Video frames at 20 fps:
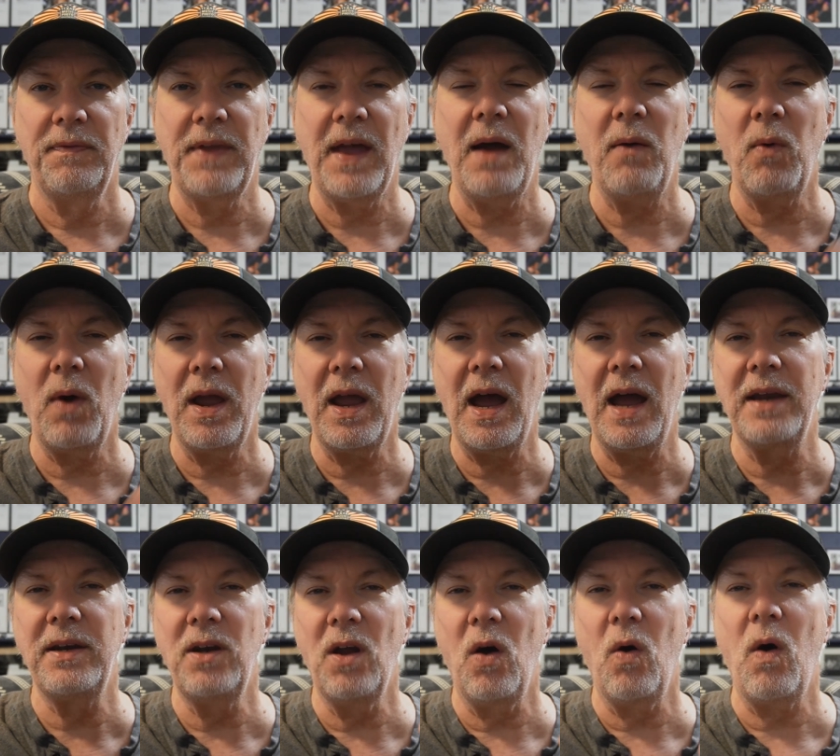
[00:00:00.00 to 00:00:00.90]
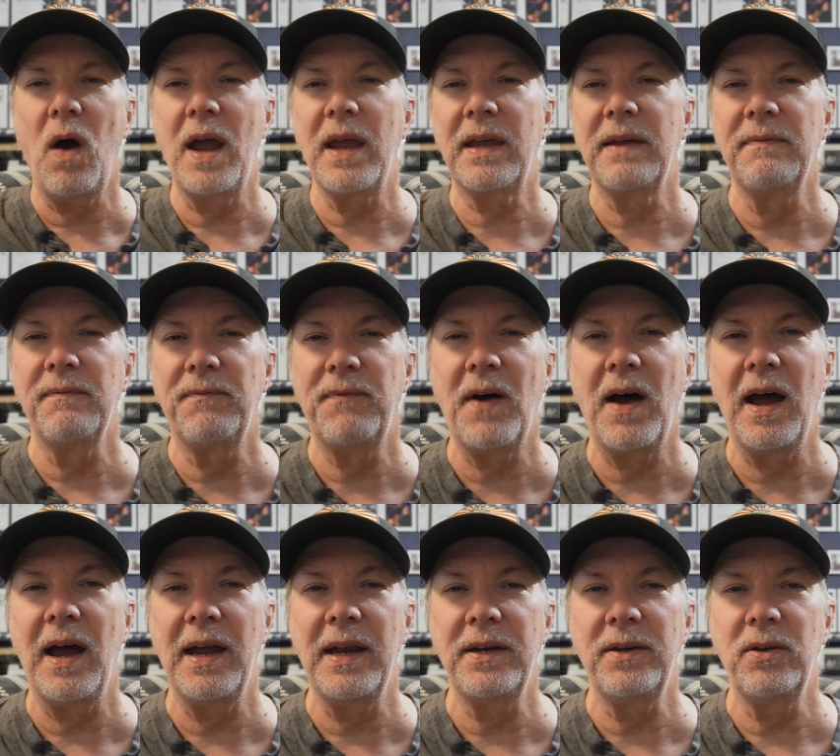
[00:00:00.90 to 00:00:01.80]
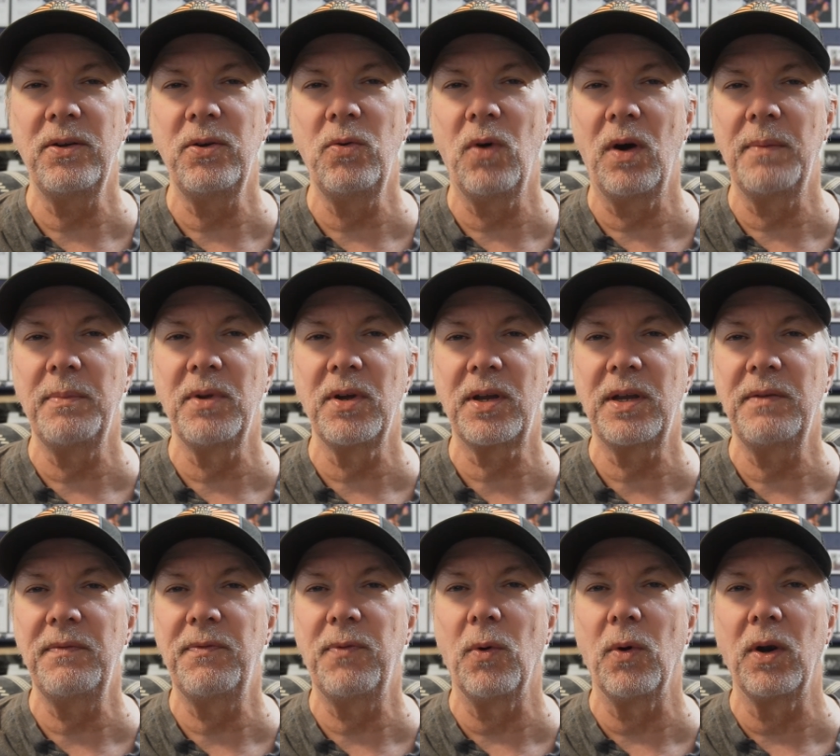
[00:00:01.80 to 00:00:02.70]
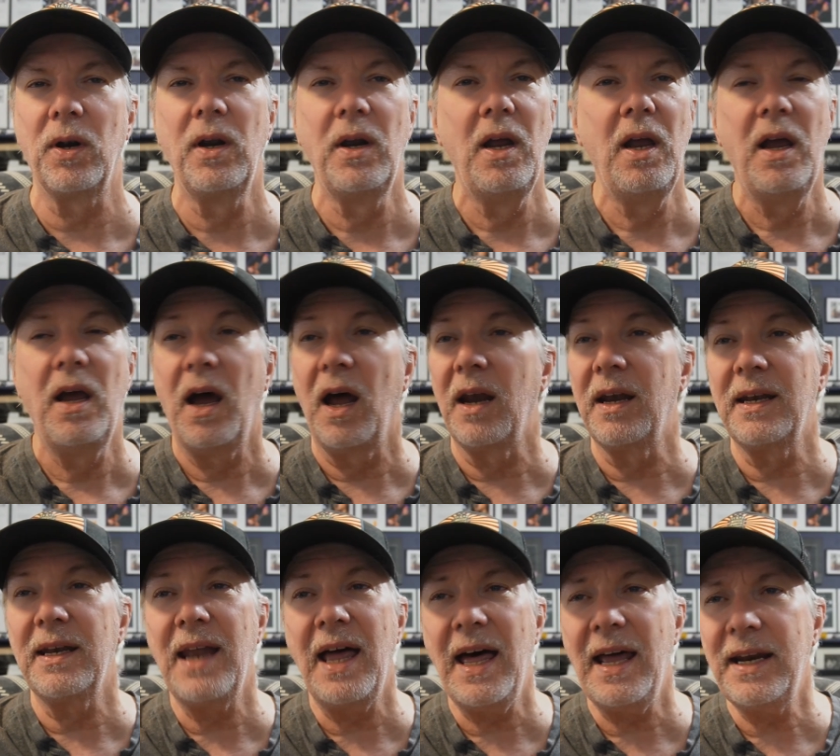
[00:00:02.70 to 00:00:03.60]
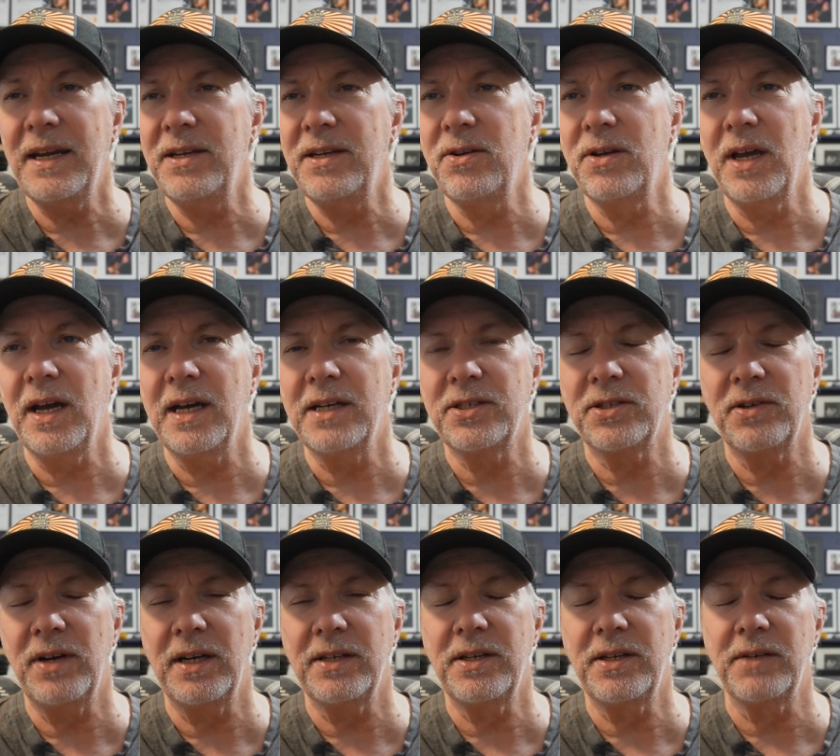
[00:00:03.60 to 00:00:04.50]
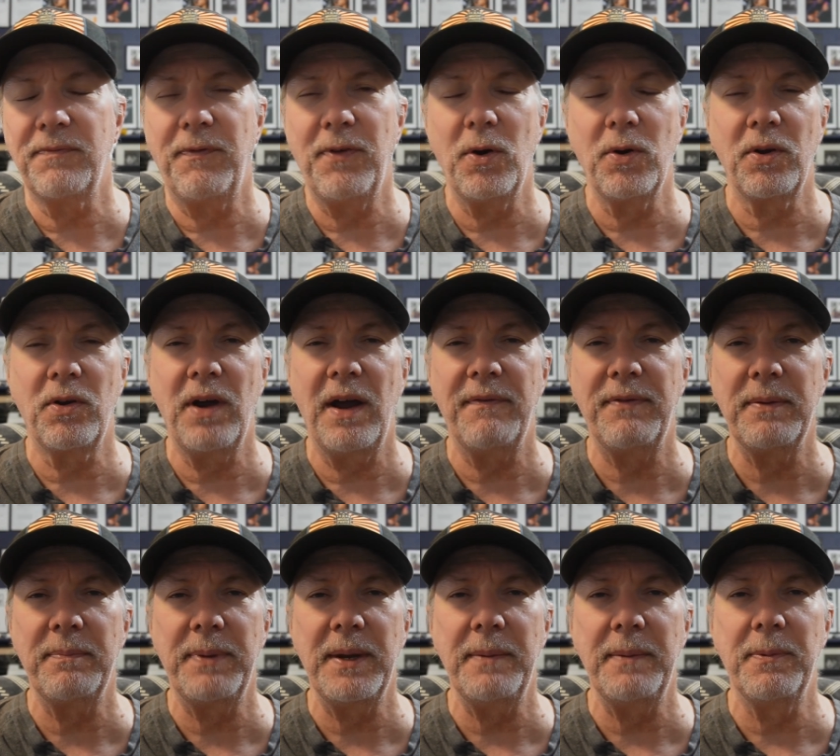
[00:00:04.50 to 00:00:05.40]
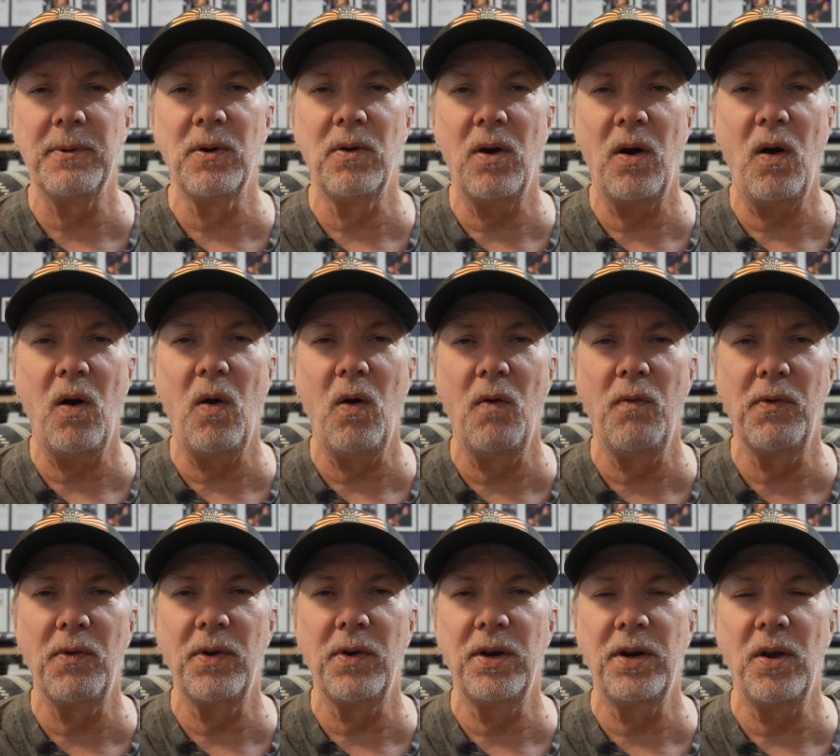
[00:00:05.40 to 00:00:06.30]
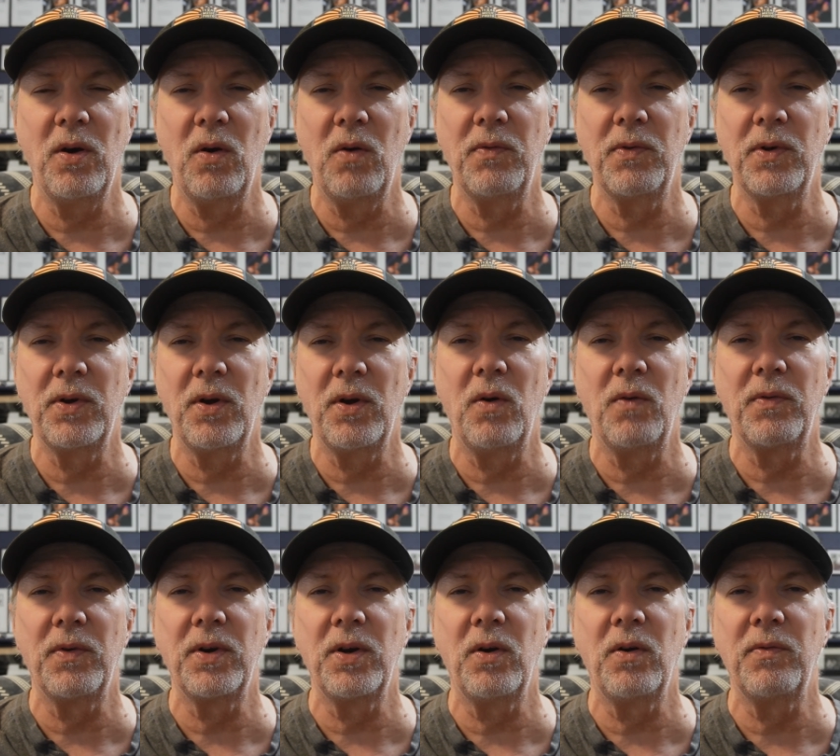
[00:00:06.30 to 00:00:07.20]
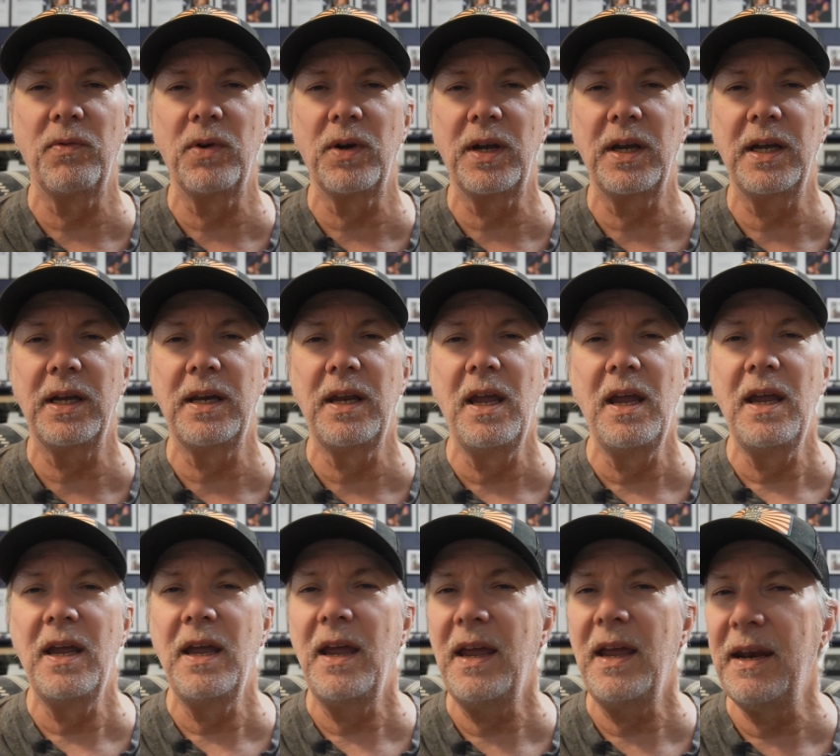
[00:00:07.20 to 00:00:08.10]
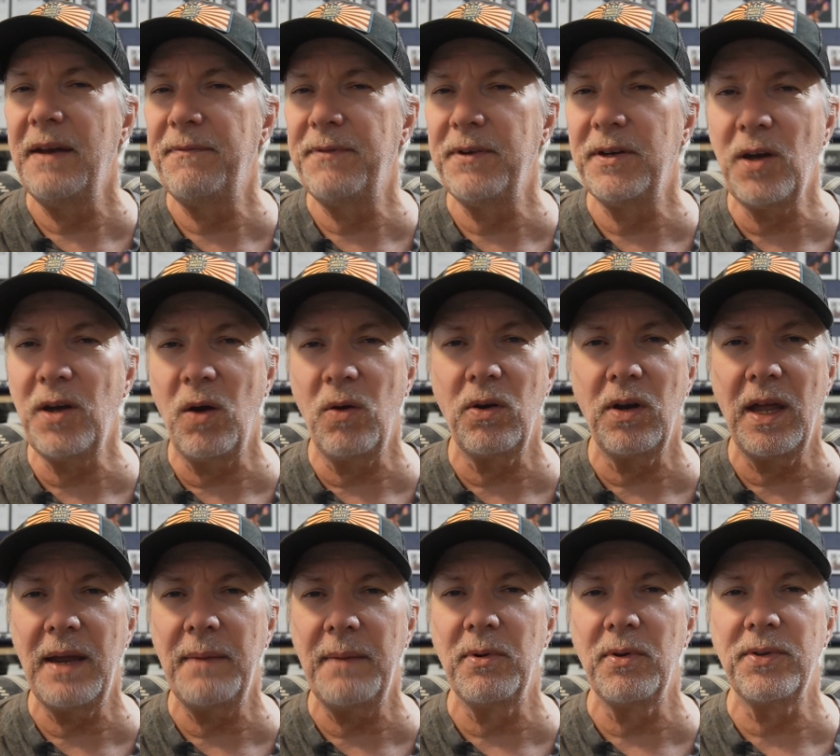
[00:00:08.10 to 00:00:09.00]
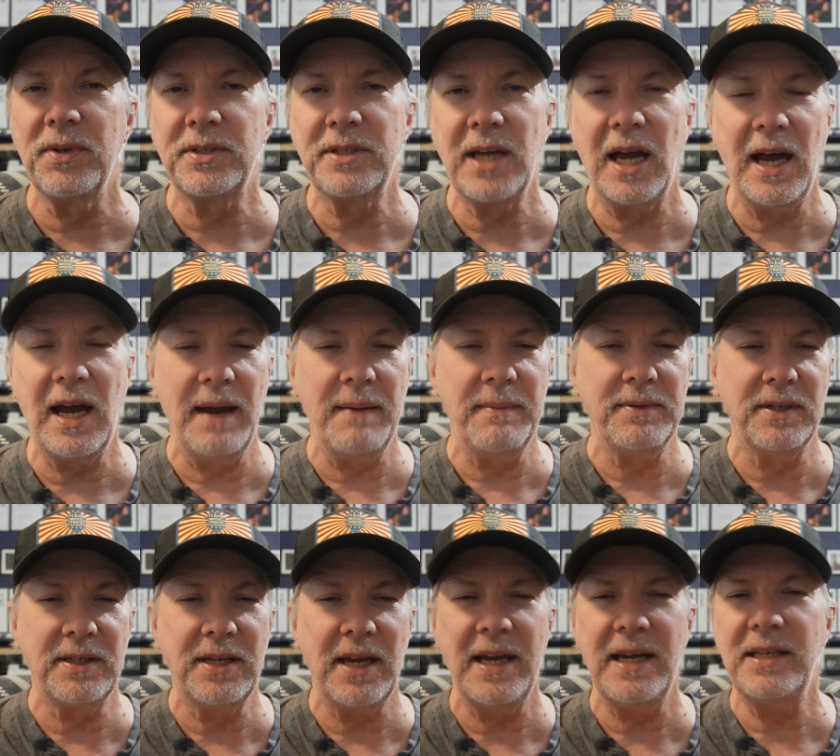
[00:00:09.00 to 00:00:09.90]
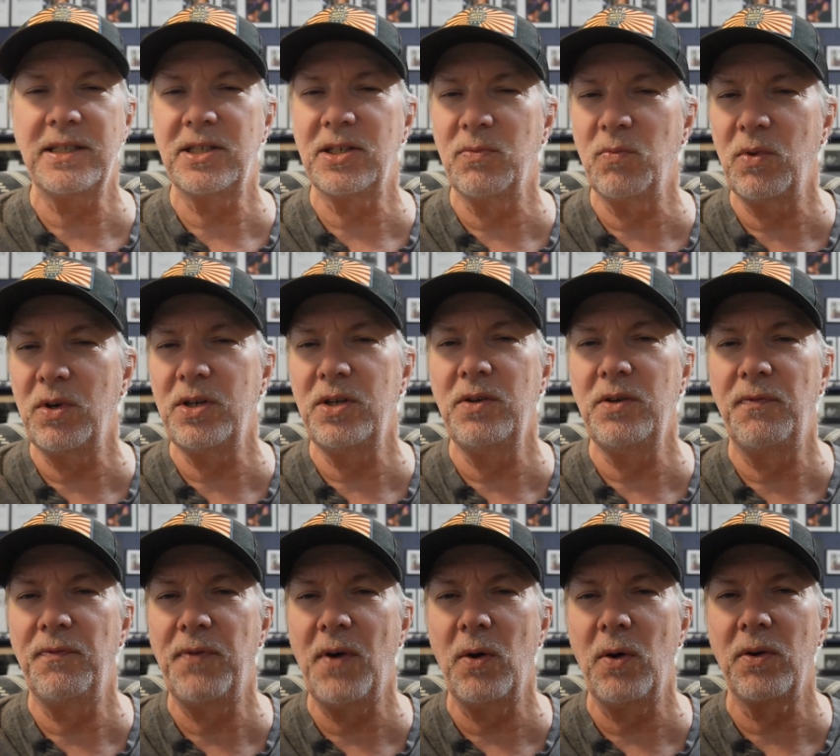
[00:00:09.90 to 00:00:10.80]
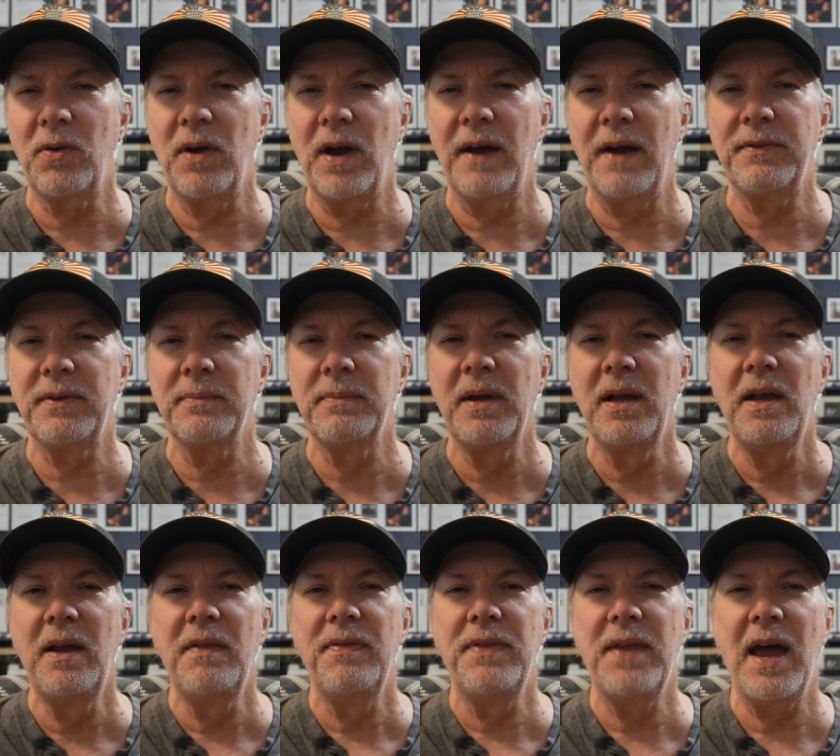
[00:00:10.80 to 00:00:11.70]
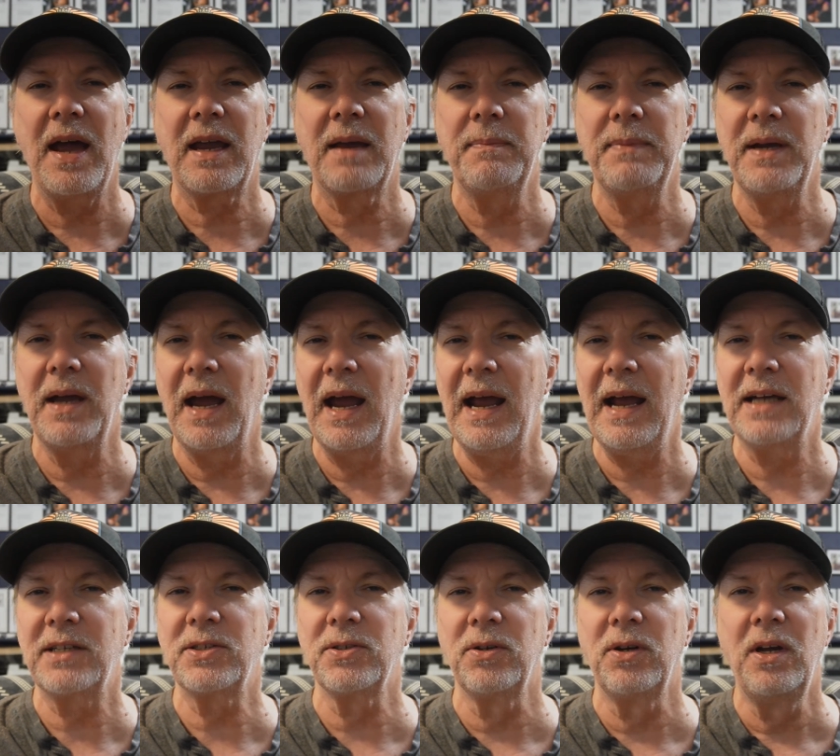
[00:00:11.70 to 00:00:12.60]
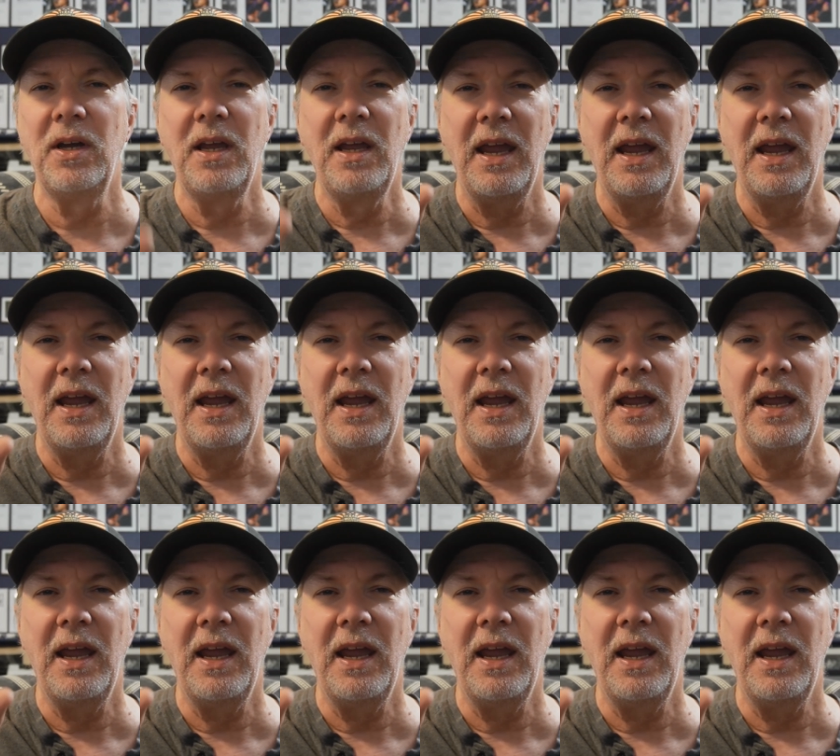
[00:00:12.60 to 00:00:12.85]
That way I know I can find who I'm looking for. A lot of you guys are out there photographing people over and over and over and over again, and if you don't label the time and the dates and when you photographed them, that can be a hassle.